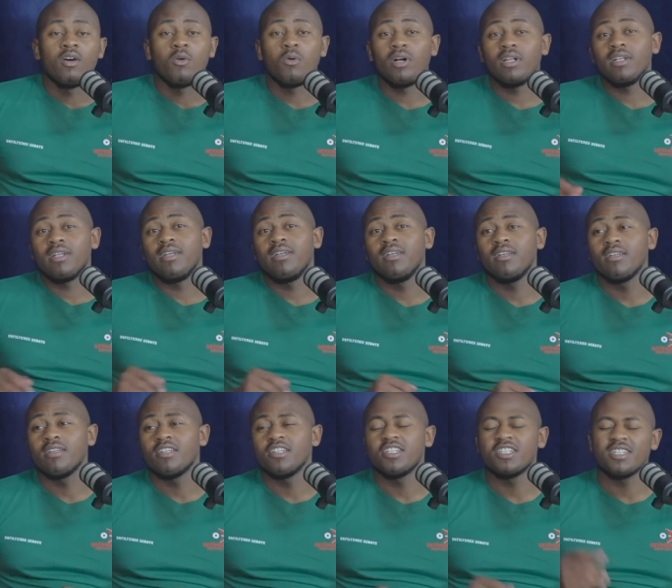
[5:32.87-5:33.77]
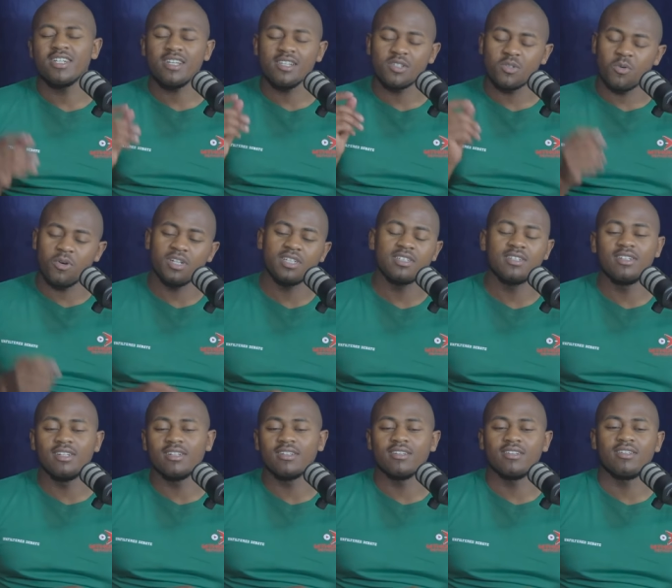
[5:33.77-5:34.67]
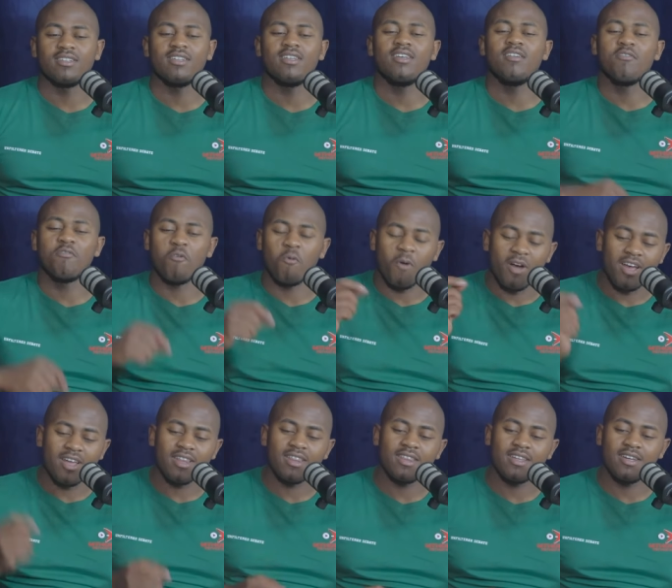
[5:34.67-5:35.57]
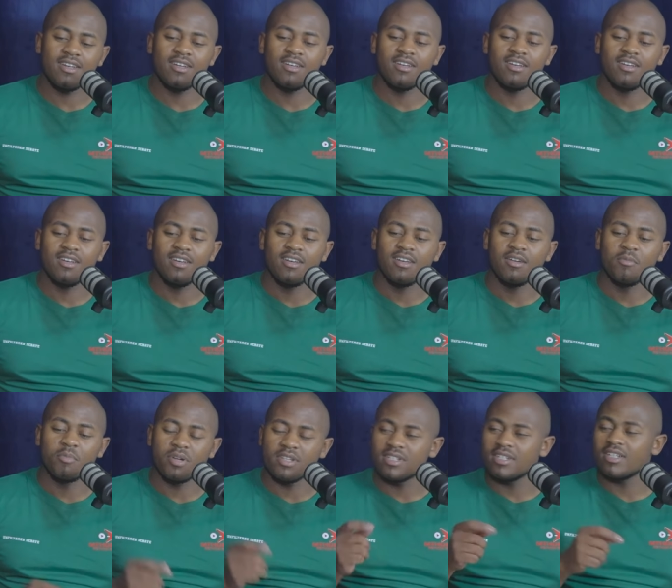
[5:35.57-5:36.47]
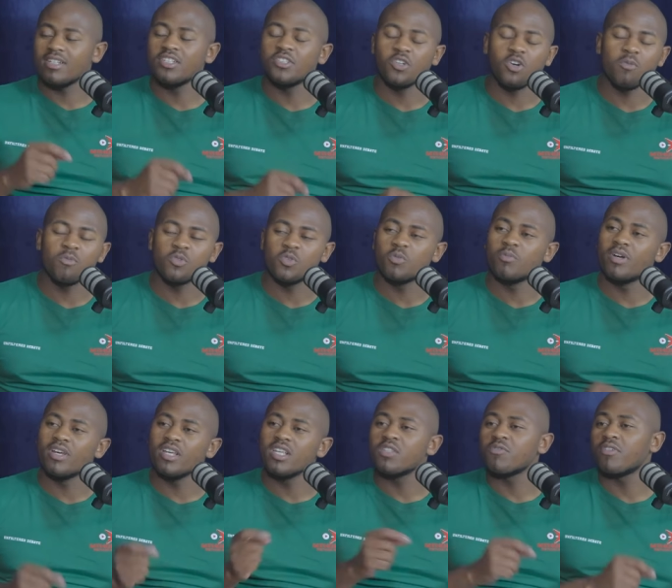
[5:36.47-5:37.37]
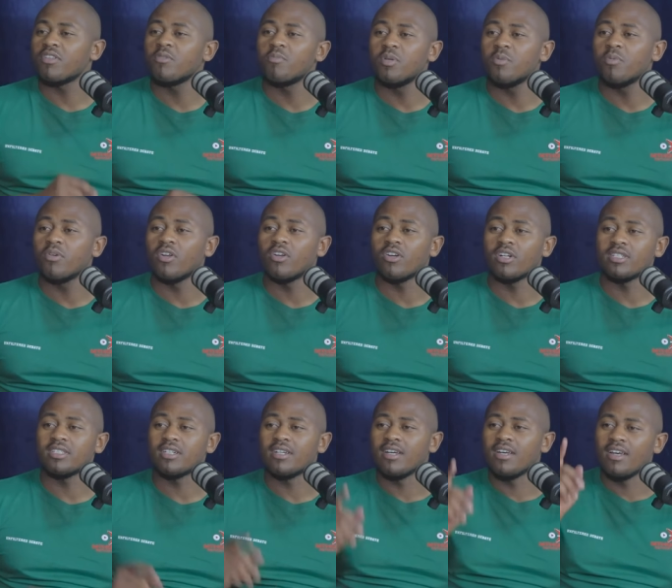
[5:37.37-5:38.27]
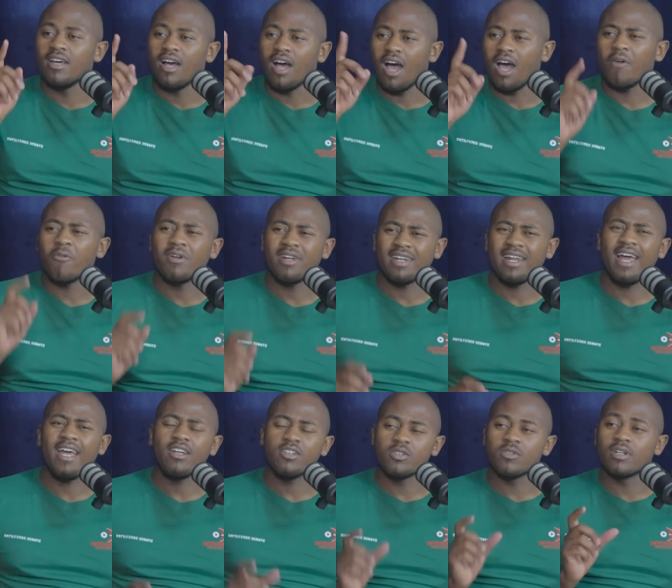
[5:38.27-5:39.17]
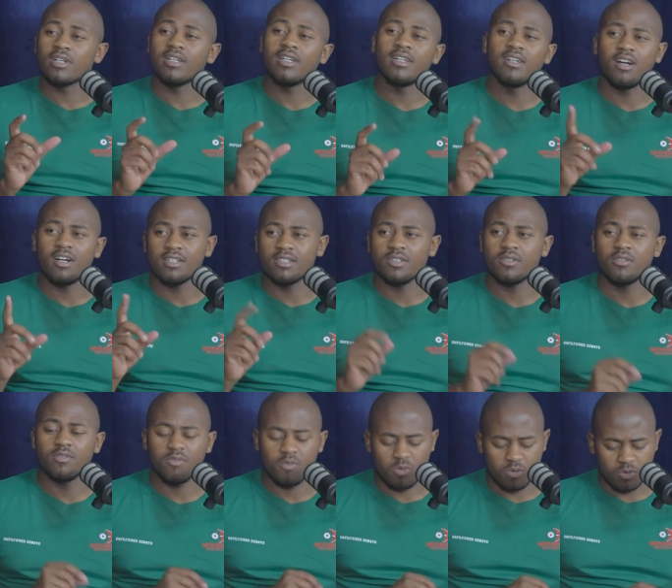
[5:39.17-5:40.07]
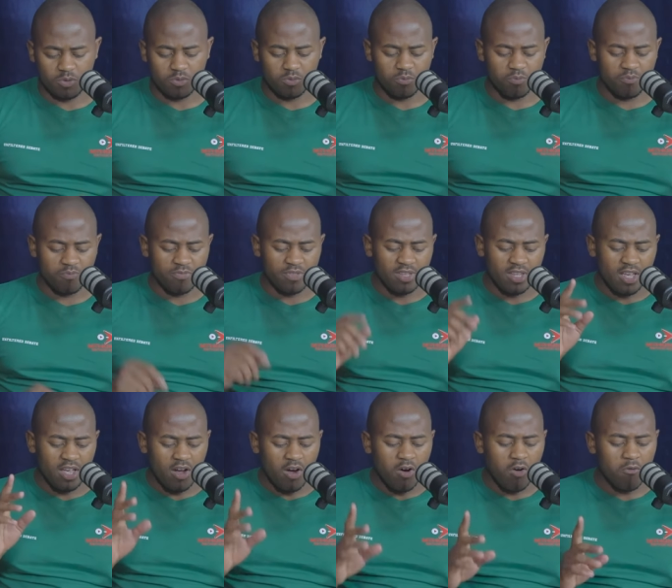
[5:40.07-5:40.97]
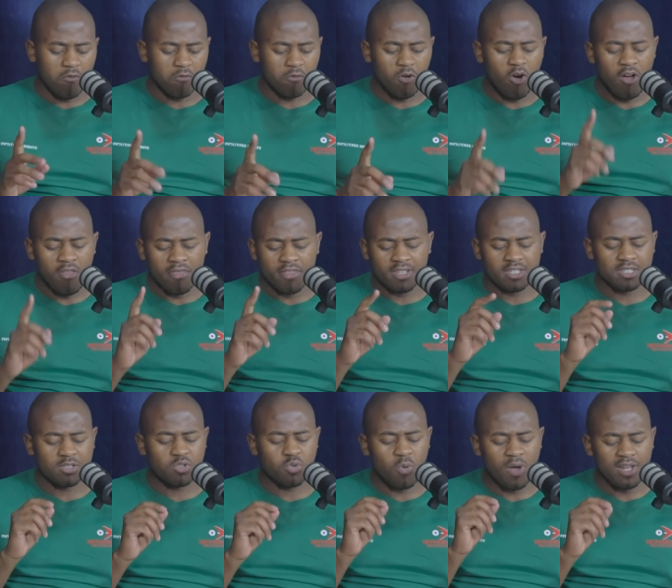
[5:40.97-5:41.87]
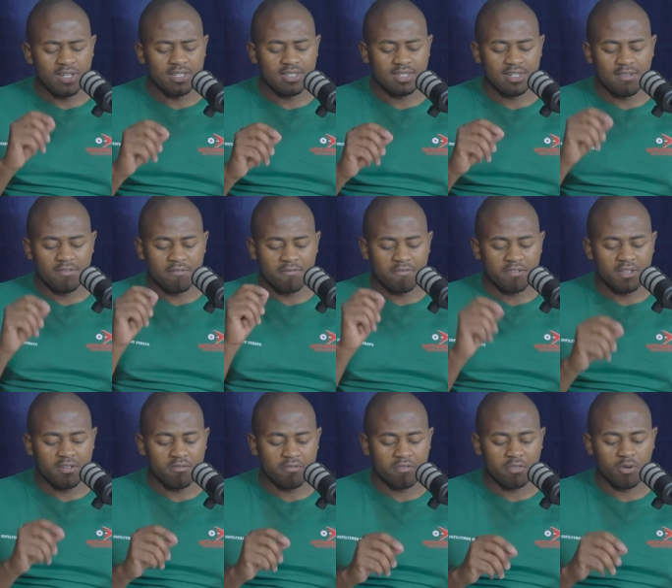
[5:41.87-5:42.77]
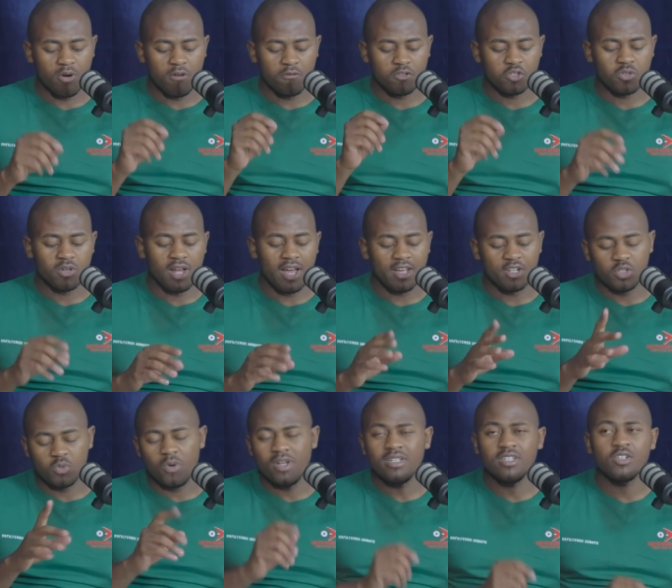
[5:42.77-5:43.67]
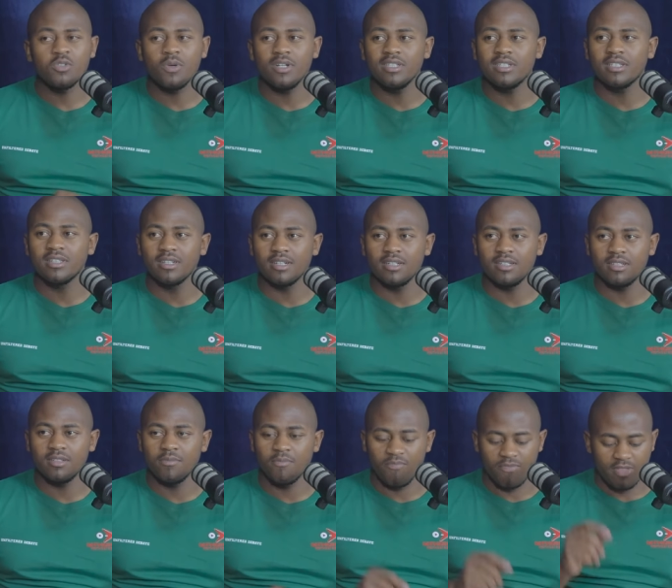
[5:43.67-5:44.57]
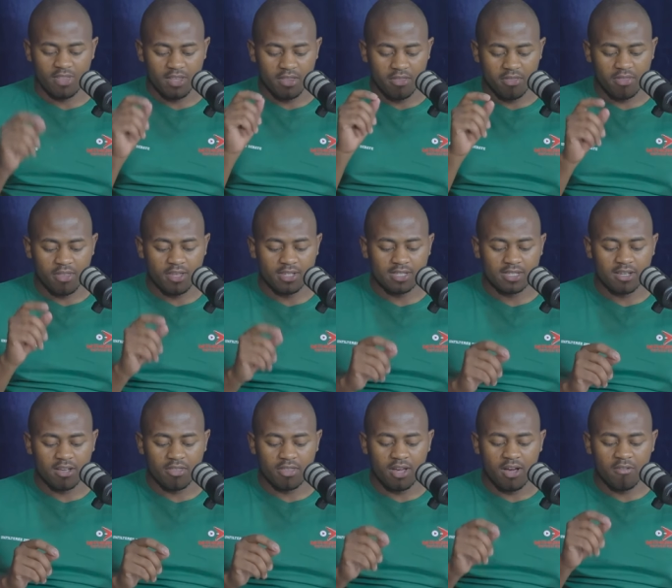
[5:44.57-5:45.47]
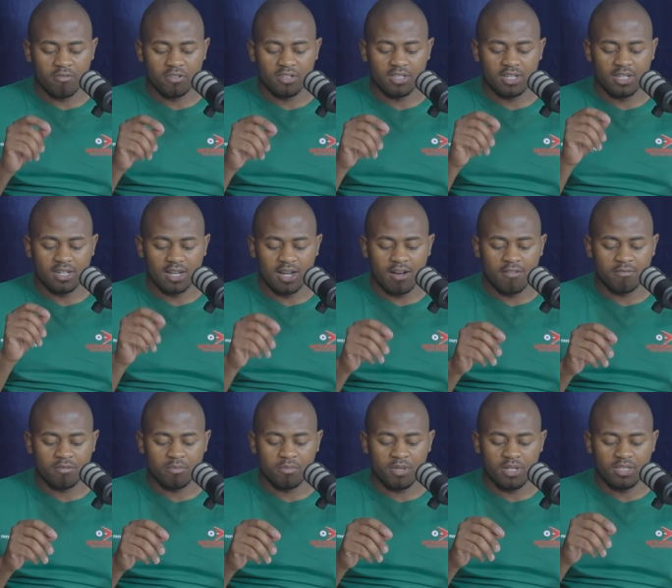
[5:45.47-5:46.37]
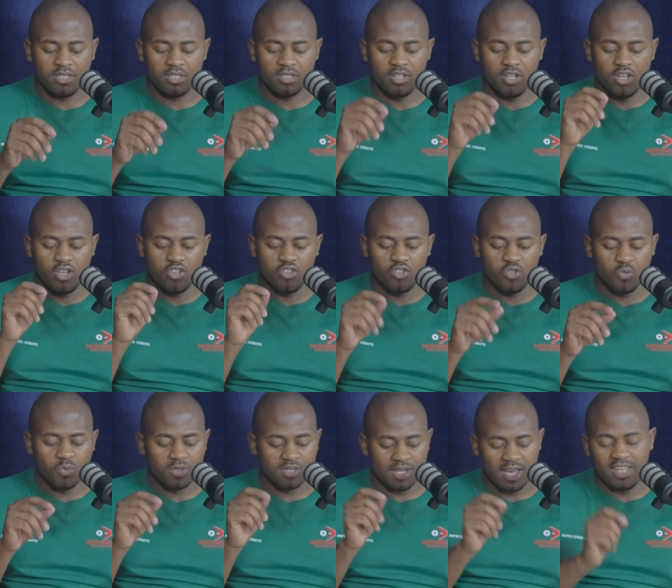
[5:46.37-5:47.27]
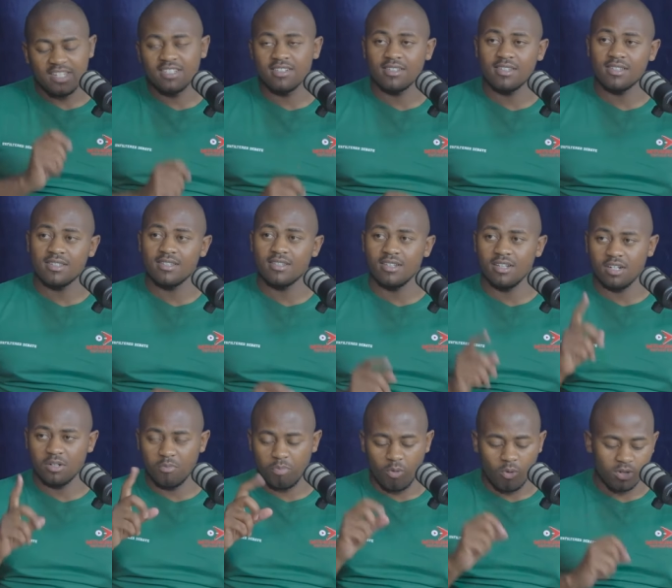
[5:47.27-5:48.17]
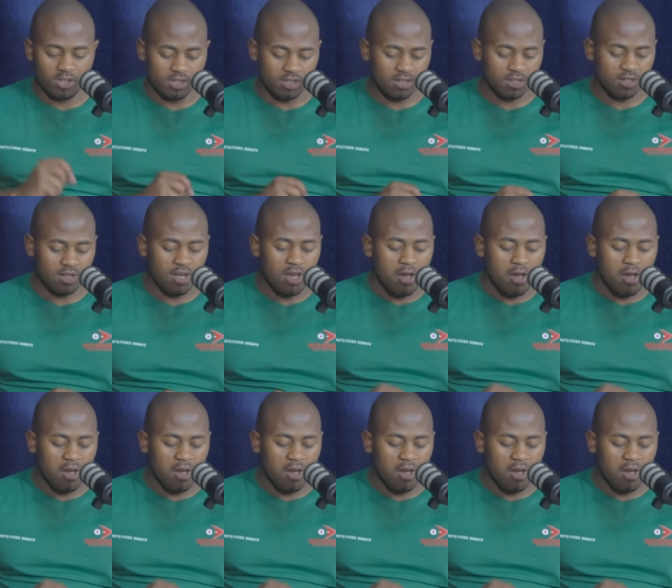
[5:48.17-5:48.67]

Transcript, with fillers: Well, she is questioning if whether President Jacob Zuma is for the people or not. I would like to read an article for you on this 25th of July 2023, the South African government news agency reported